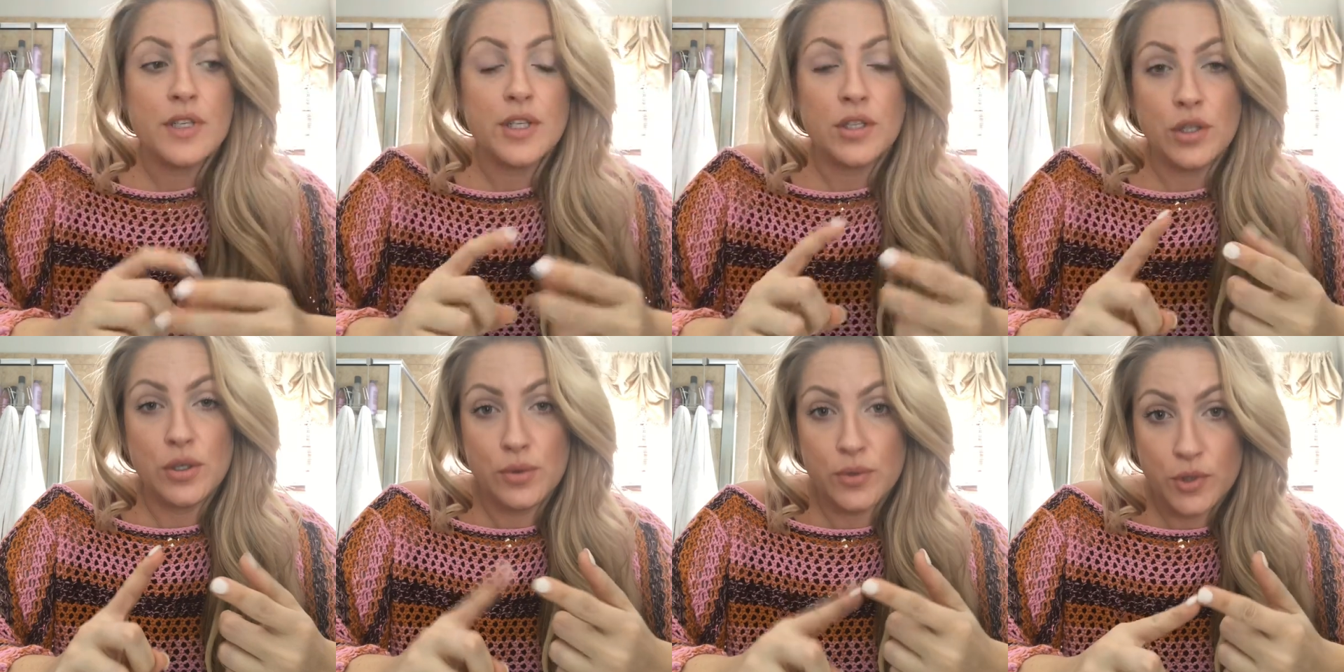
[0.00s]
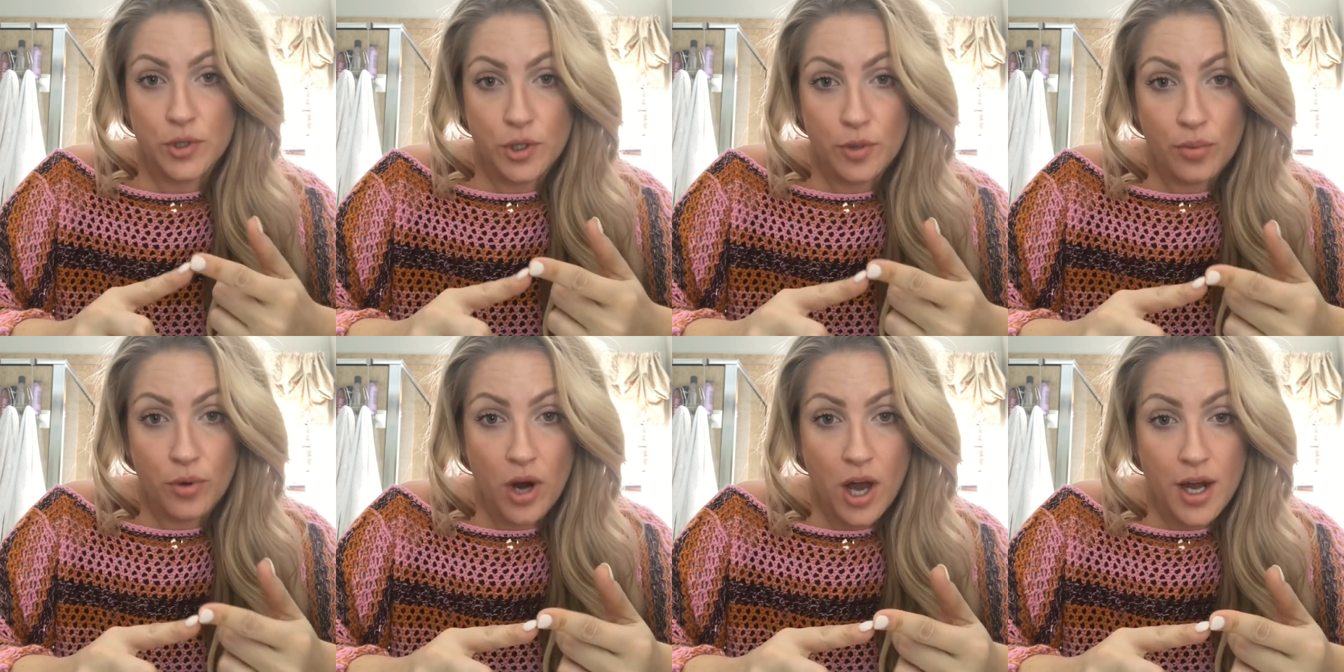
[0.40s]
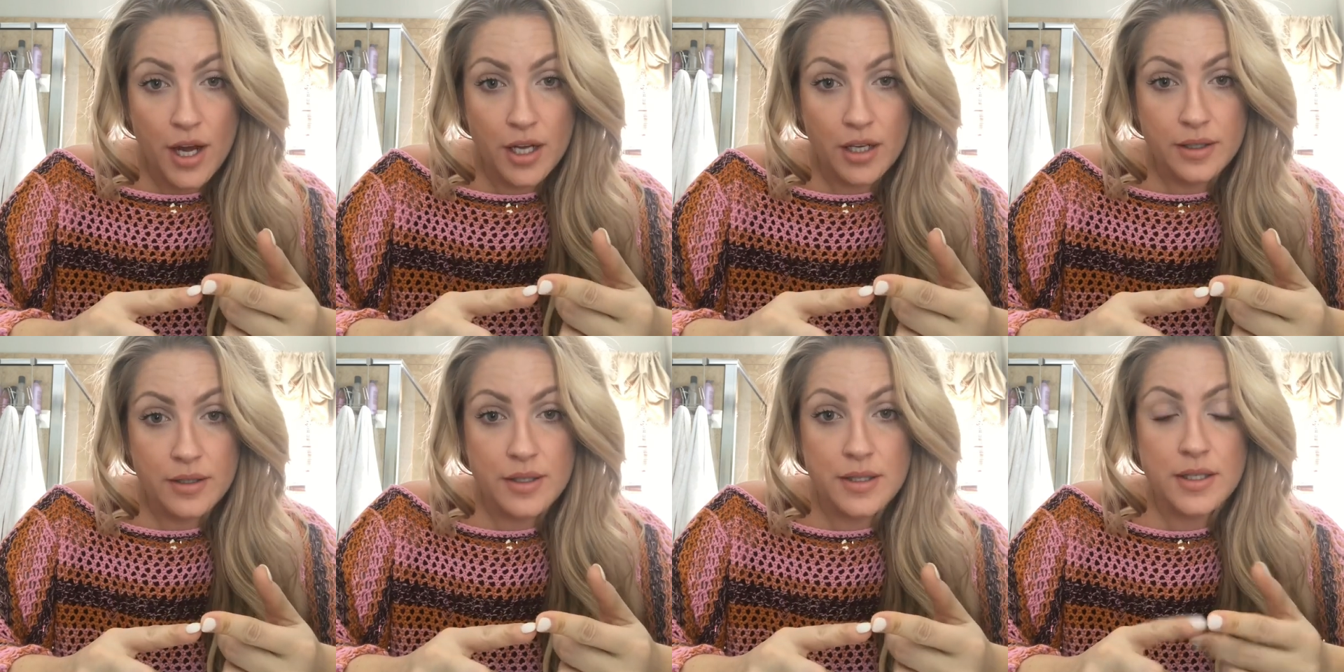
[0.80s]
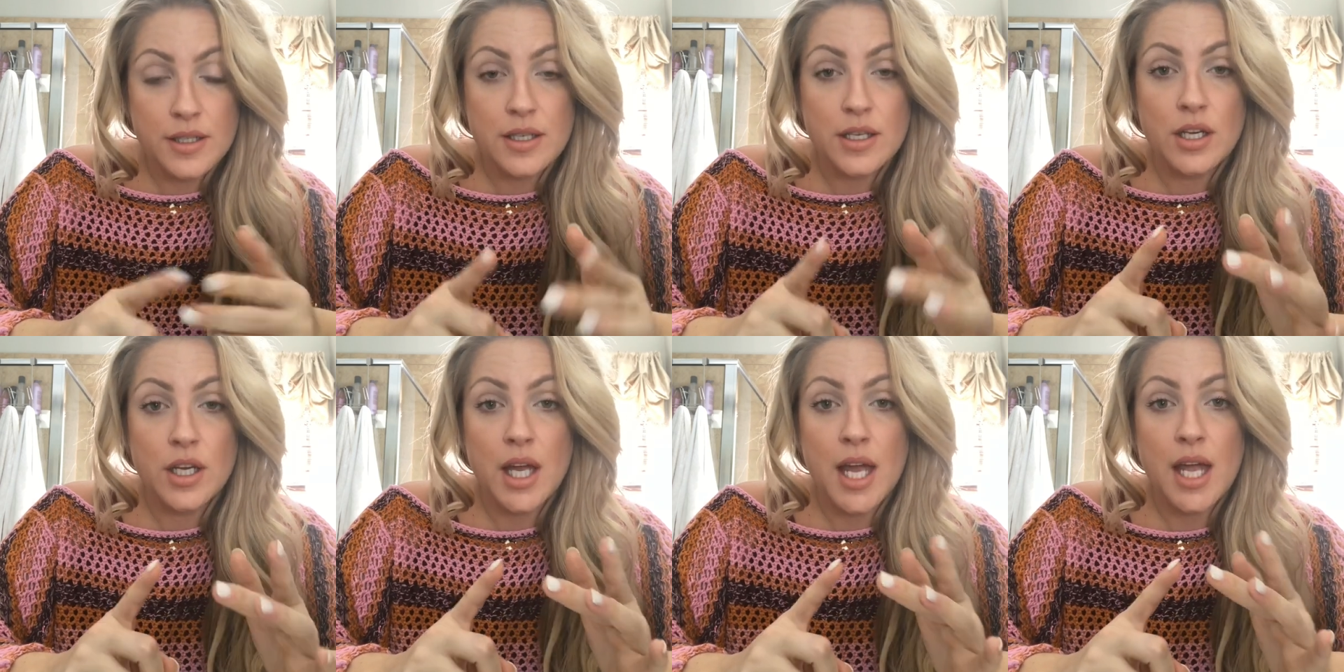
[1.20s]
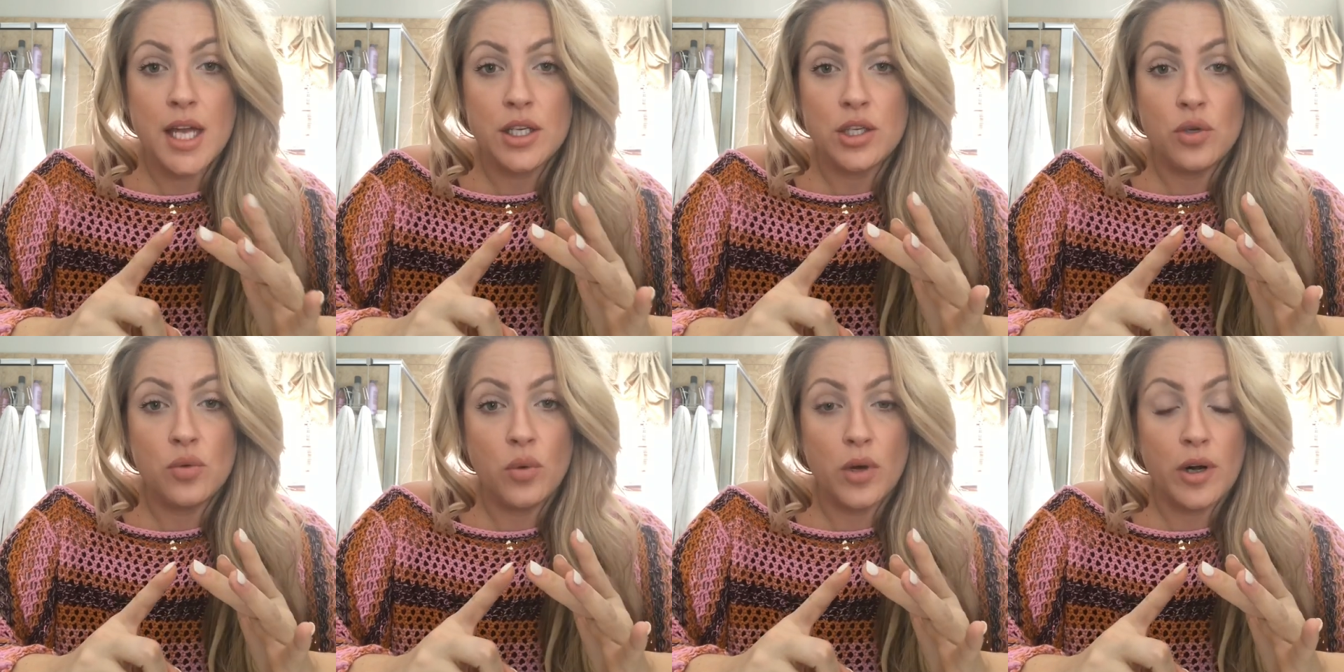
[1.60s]
Use good products, and
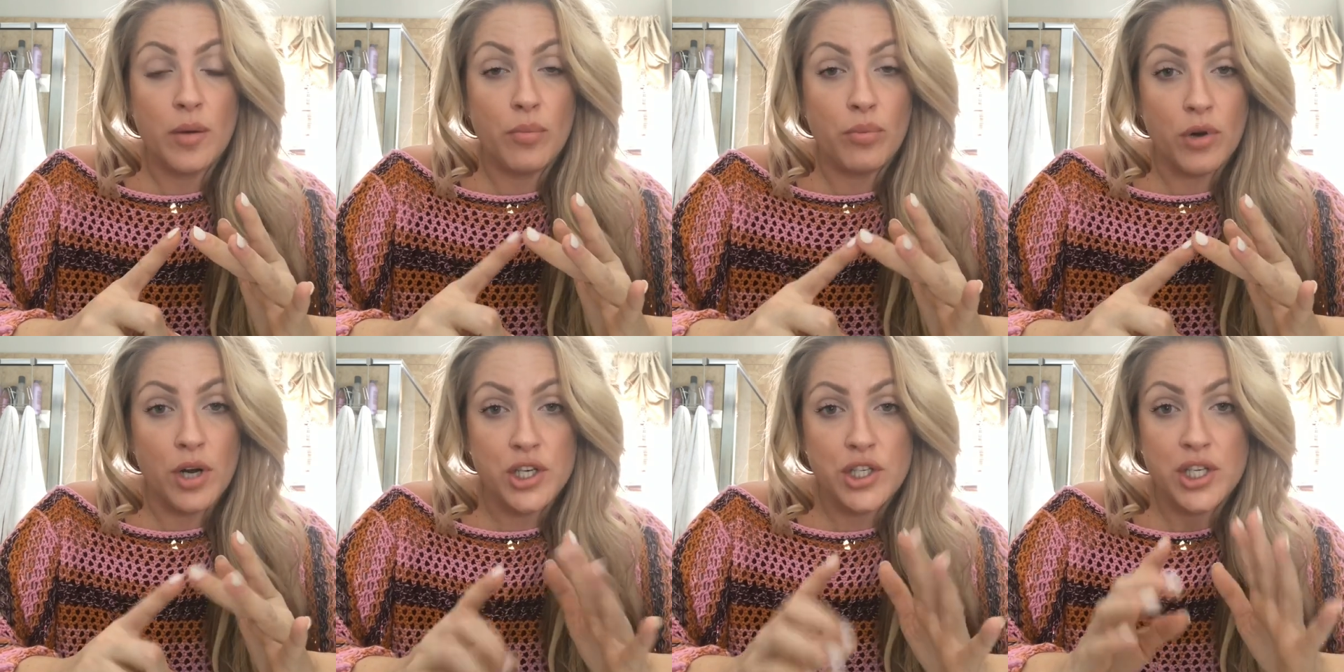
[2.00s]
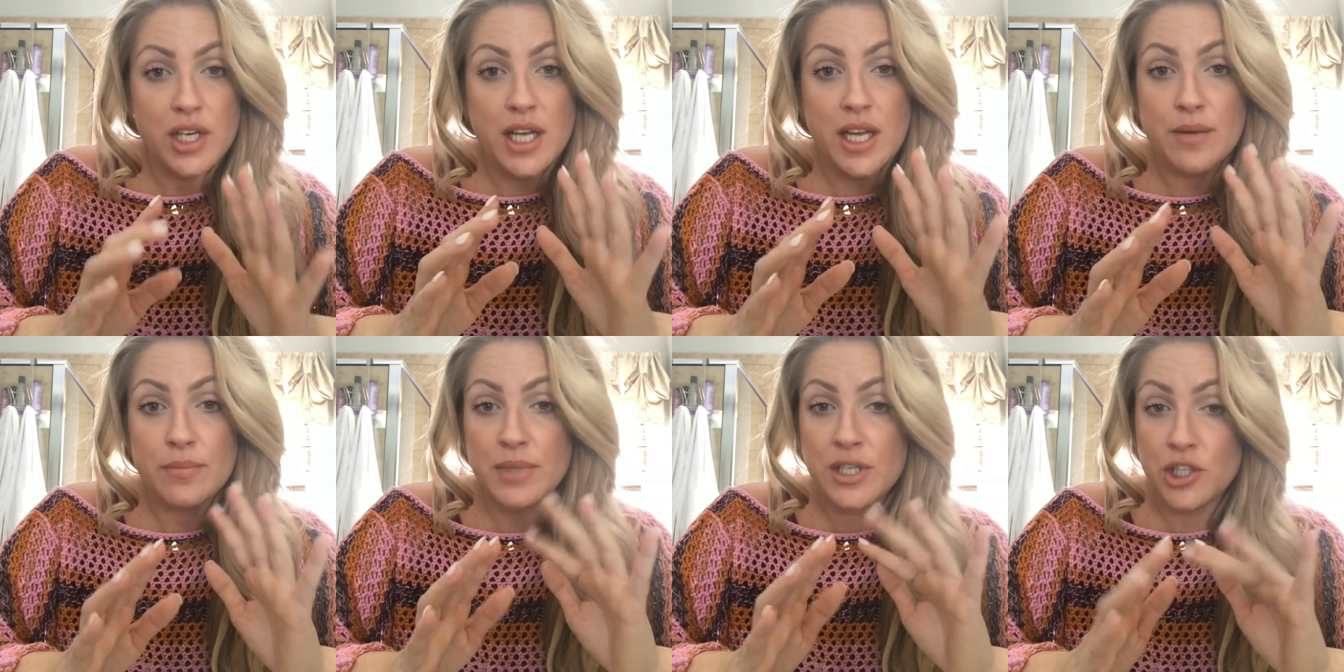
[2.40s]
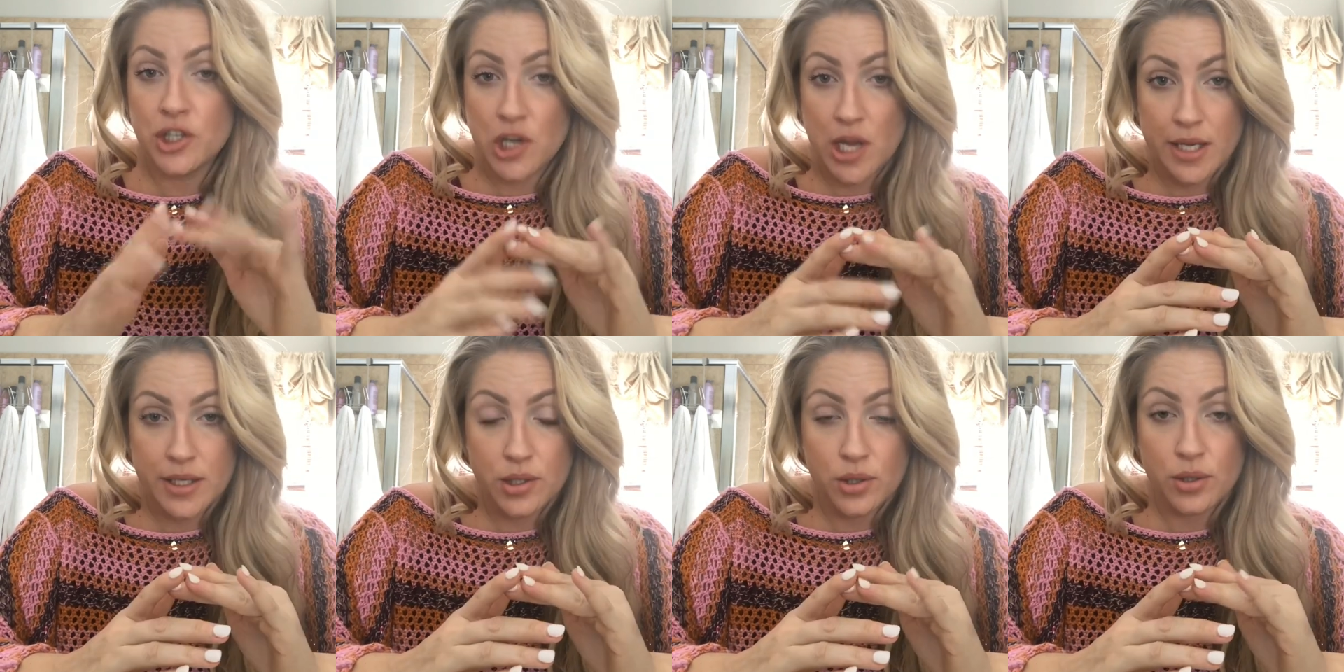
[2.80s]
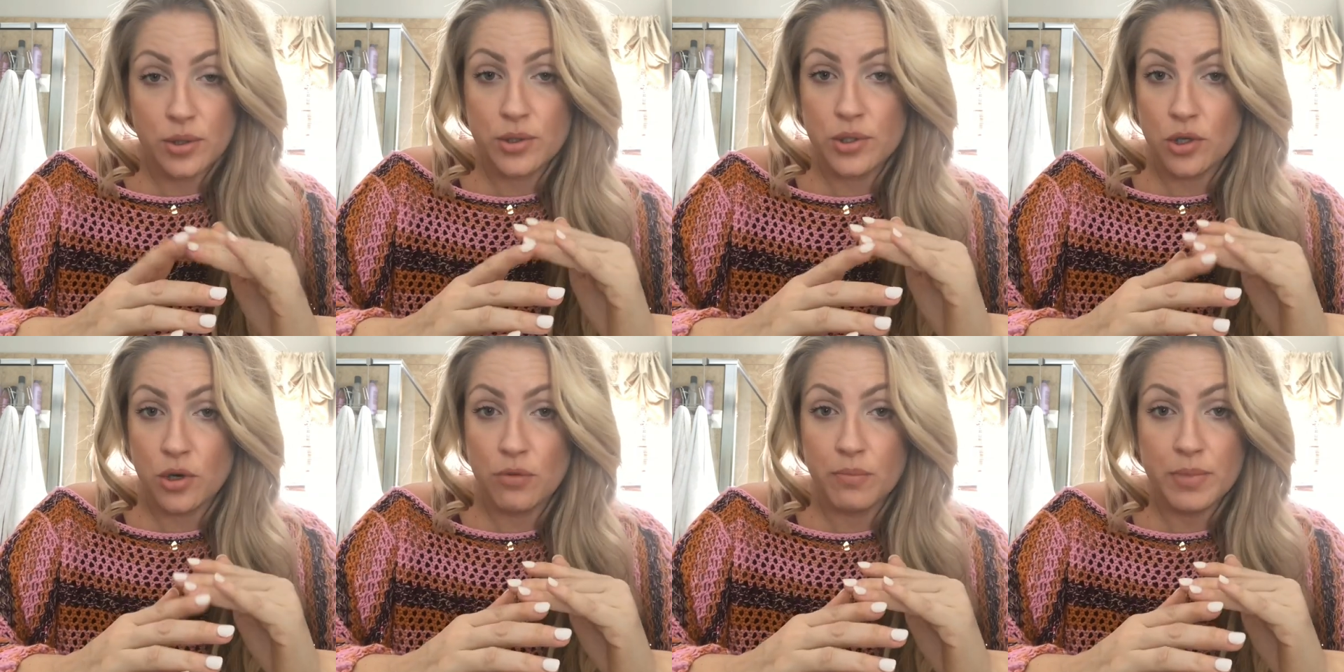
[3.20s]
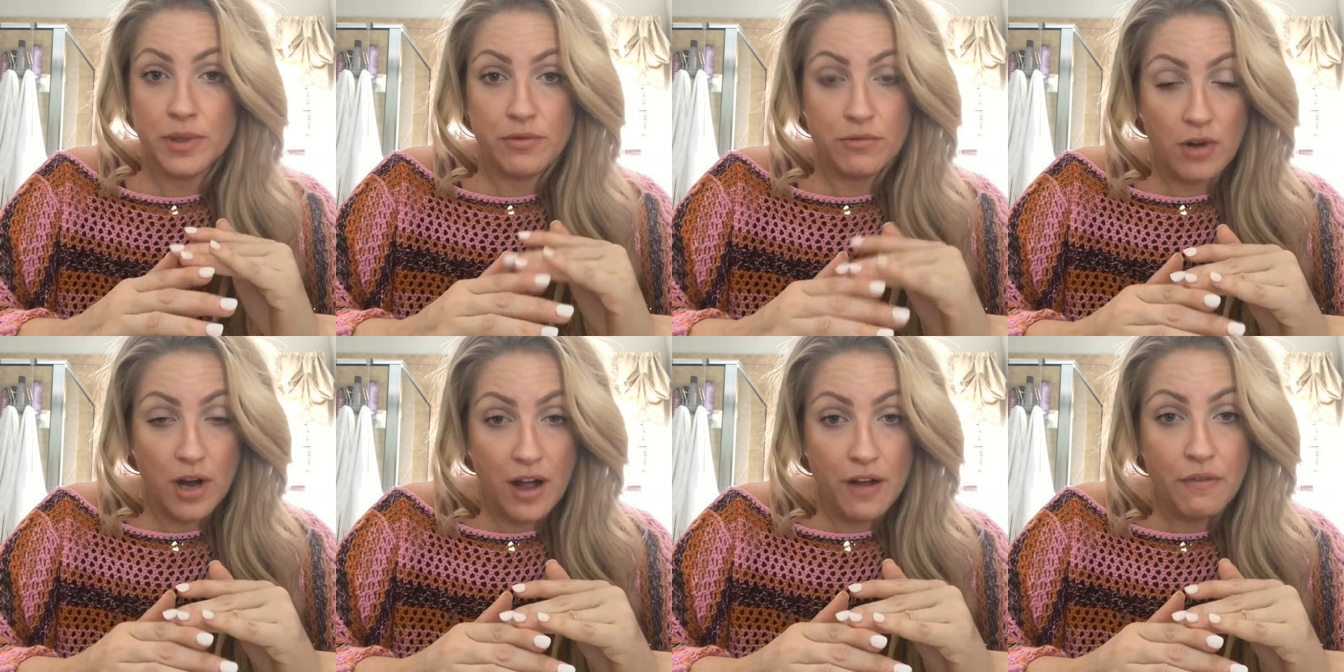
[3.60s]
you want to brush it and be gentle. Don't be
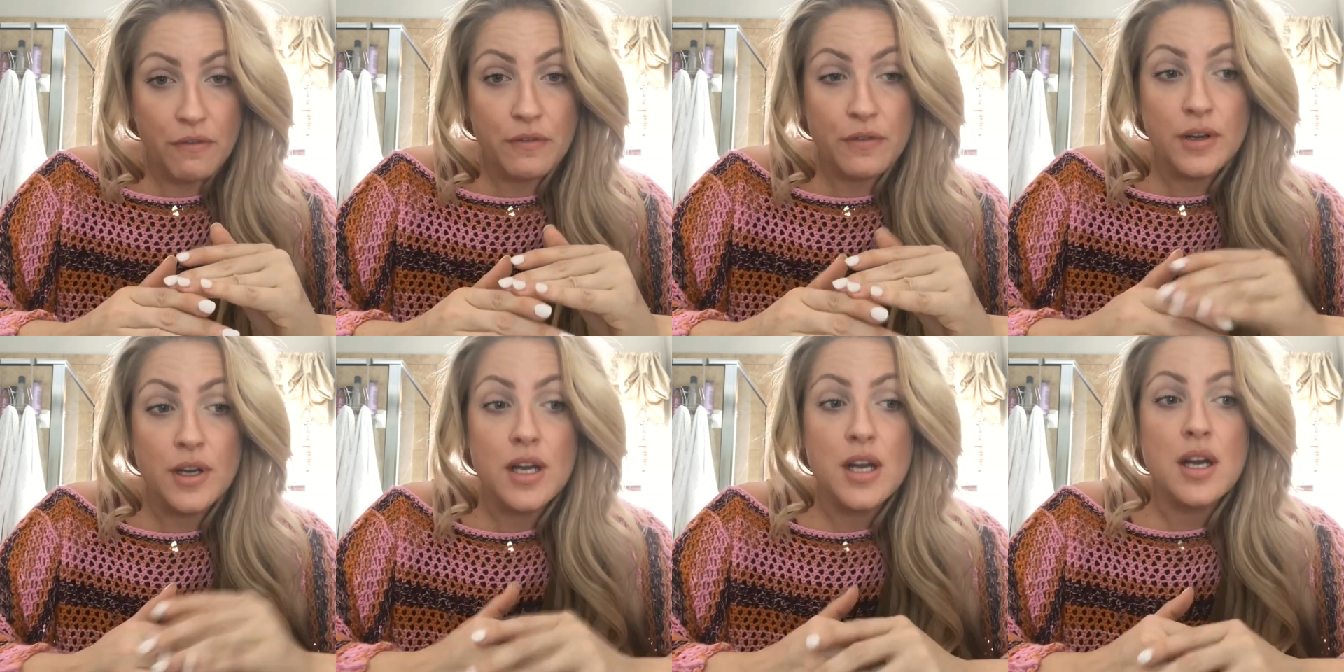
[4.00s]
rough.